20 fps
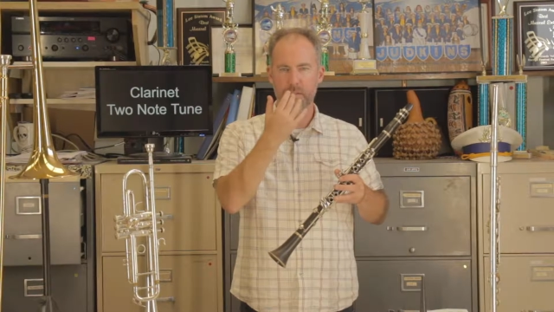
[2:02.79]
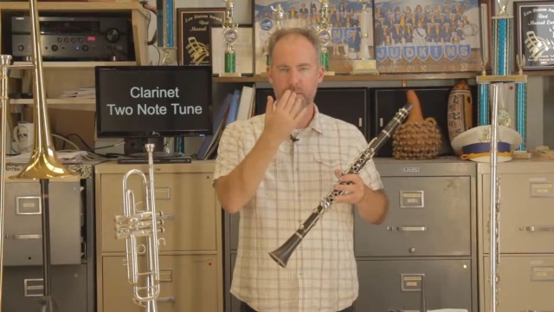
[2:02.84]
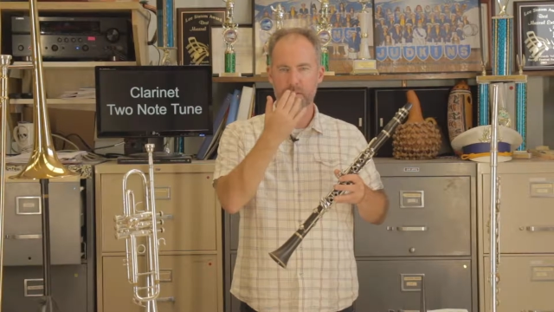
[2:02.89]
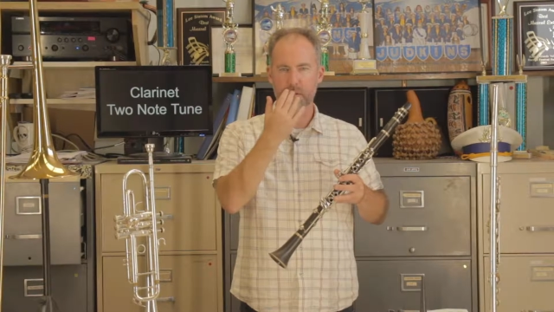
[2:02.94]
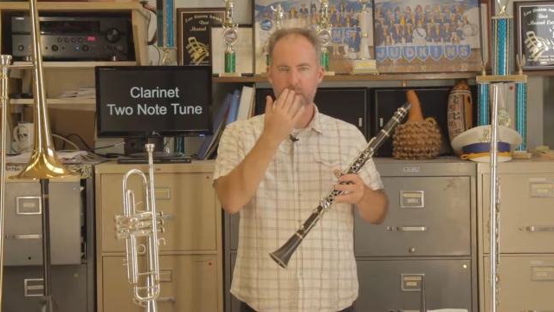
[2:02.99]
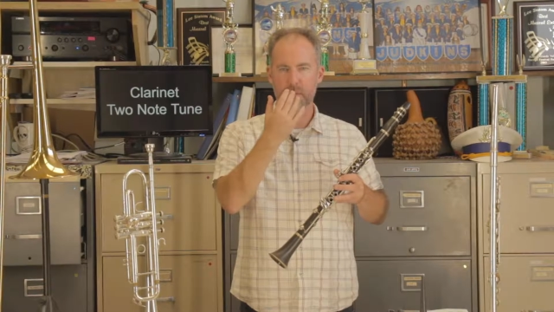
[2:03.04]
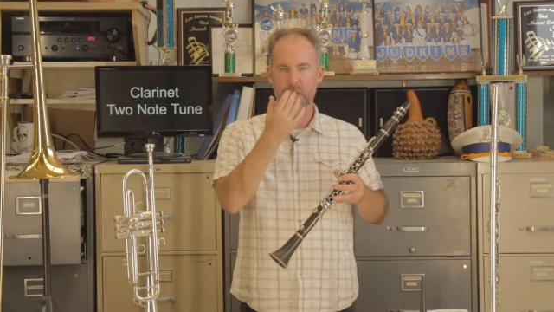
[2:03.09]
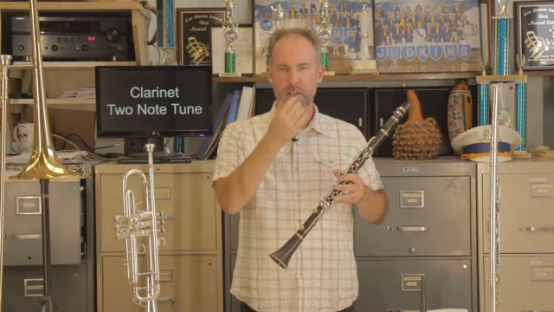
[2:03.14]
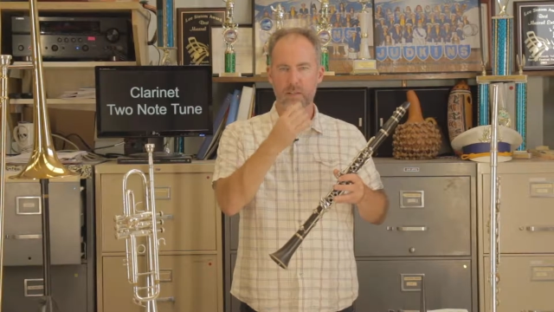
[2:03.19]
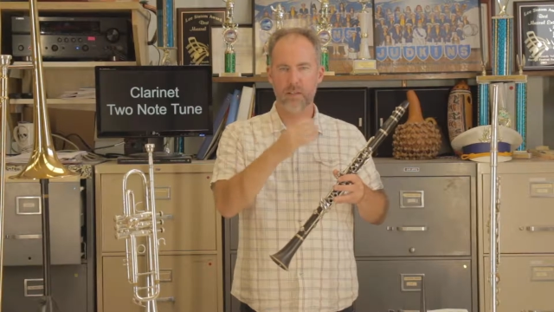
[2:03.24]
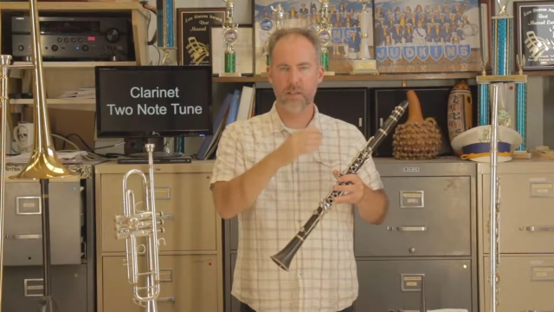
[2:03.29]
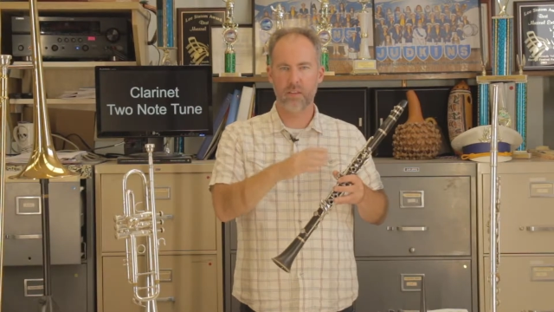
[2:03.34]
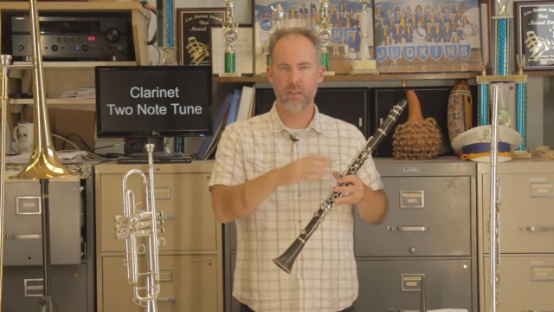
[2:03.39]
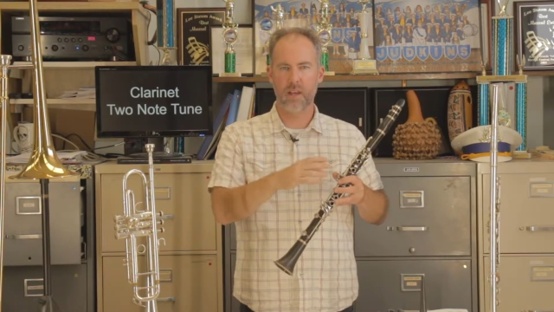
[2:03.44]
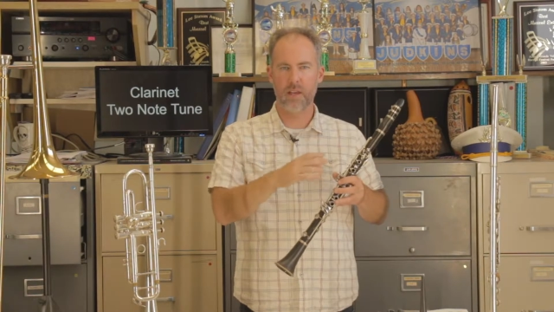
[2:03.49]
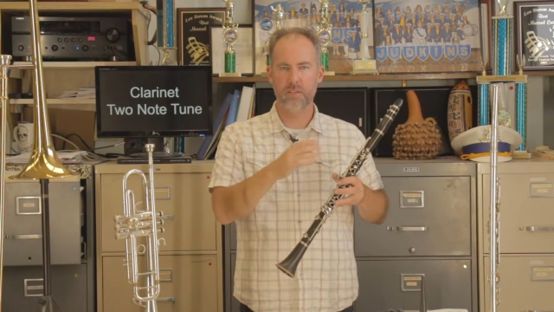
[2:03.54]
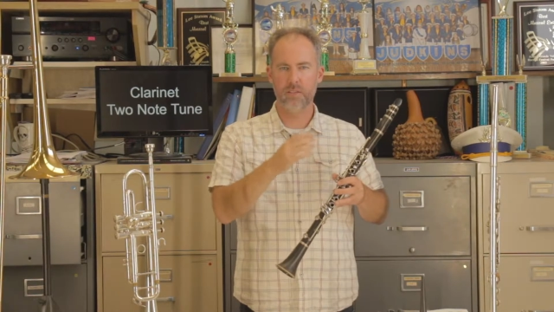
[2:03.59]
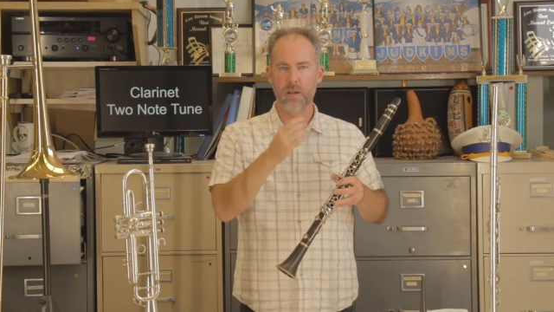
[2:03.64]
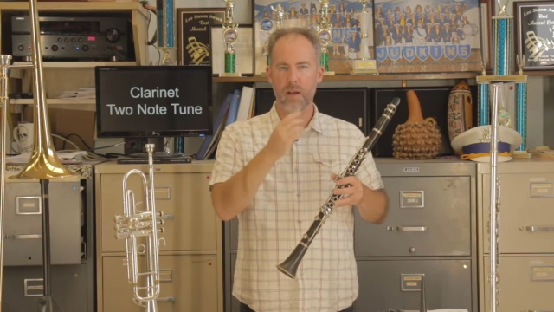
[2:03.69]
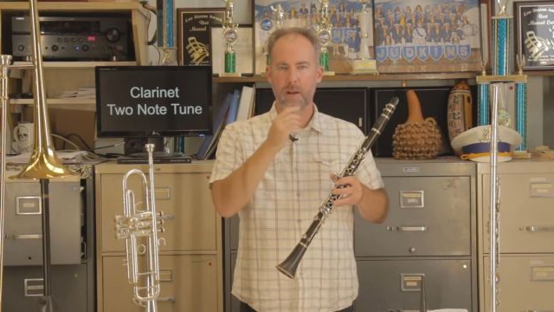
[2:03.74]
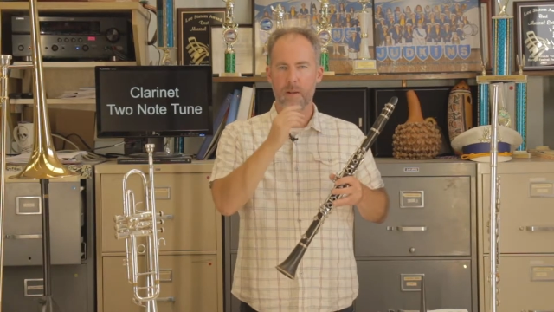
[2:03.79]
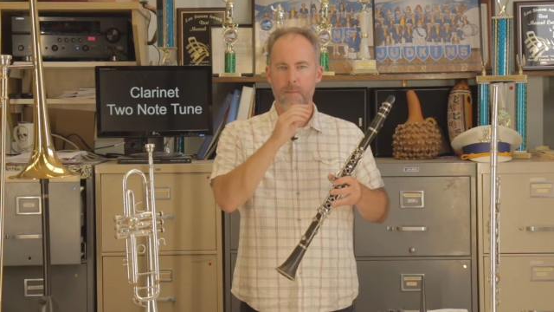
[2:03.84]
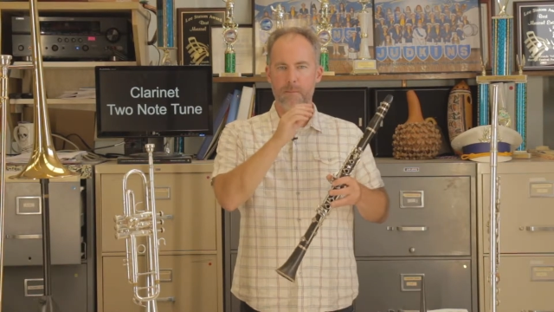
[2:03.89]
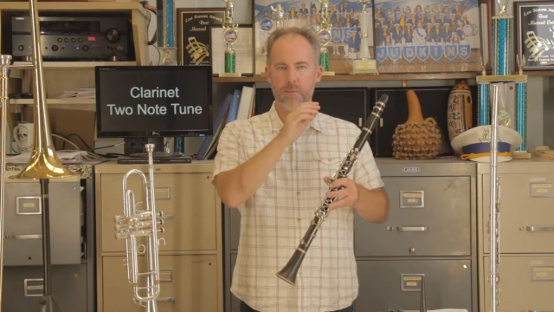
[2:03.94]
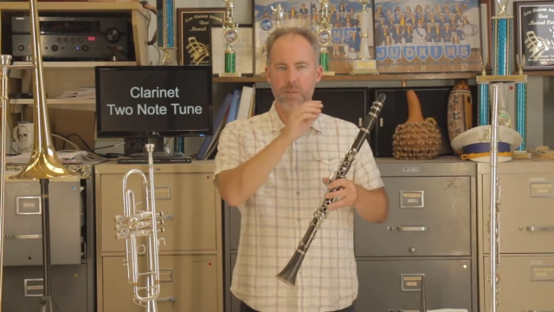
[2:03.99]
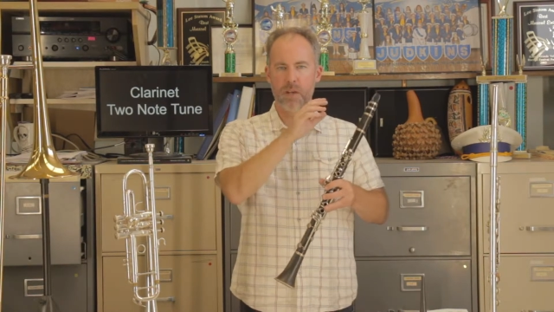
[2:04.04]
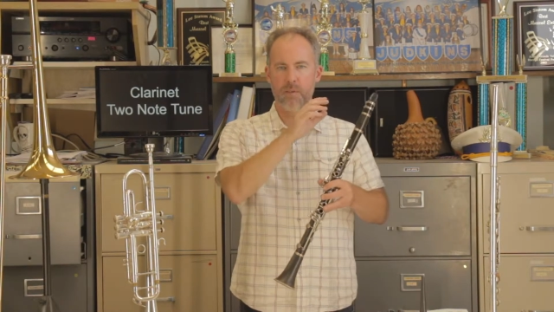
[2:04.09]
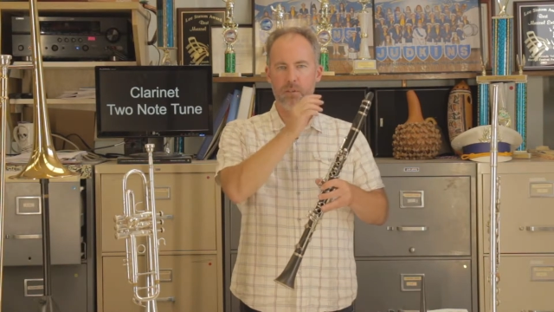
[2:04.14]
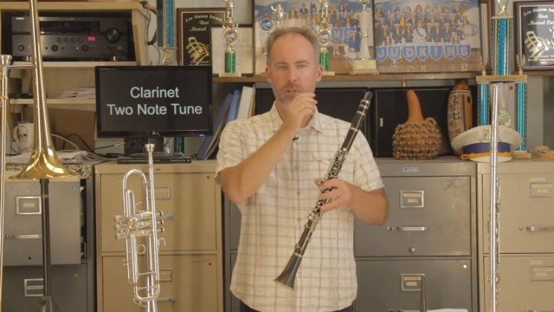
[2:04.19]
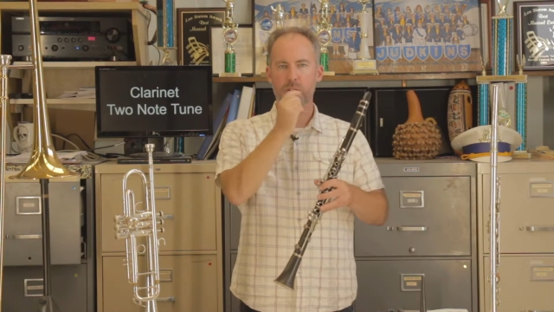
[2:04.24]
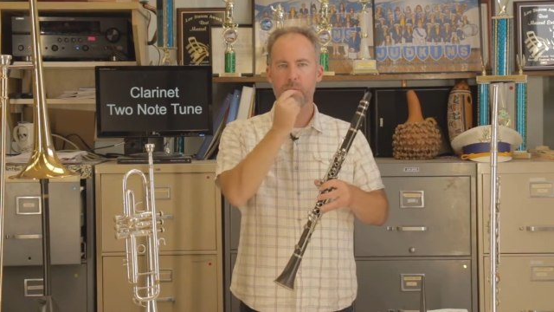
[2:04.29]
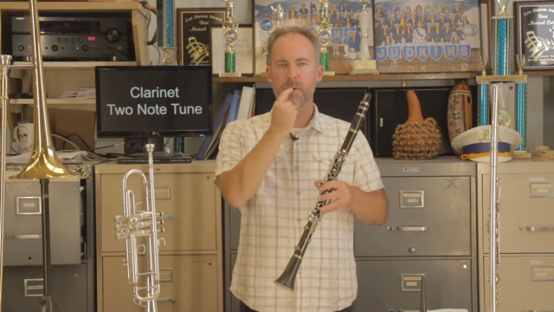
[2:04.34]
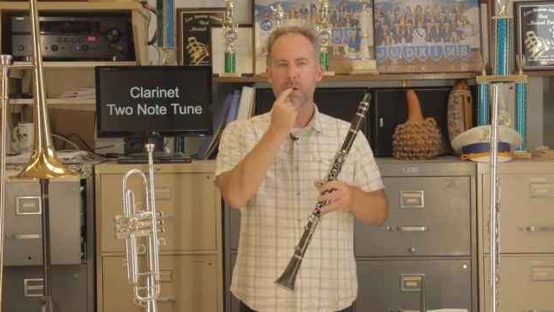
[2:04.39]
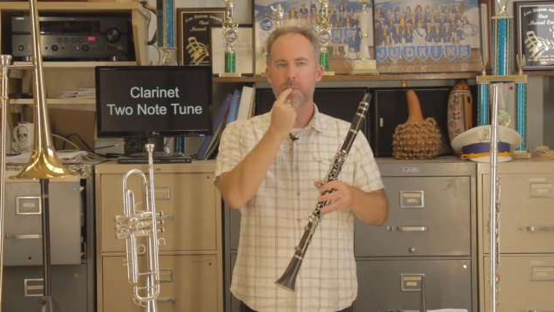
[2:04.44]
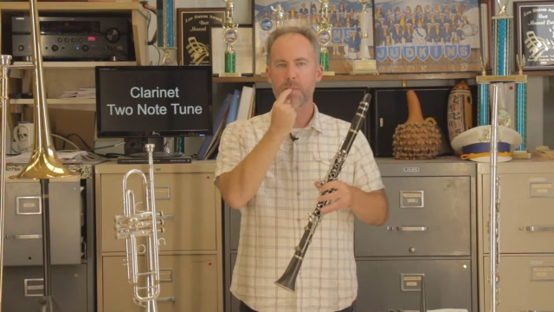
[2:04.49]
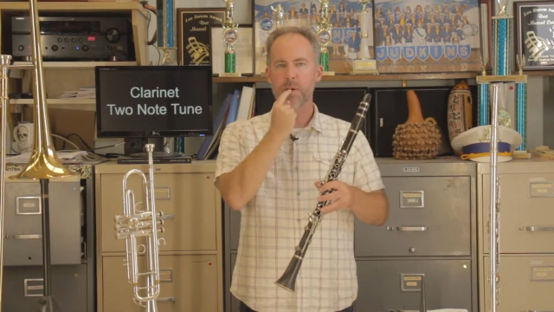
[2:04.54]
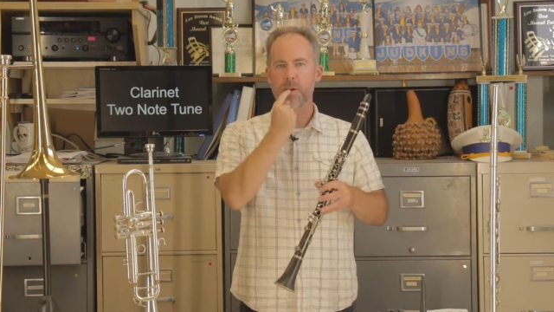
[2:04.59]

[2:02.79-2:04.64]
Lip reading: something like this. You have a little bit of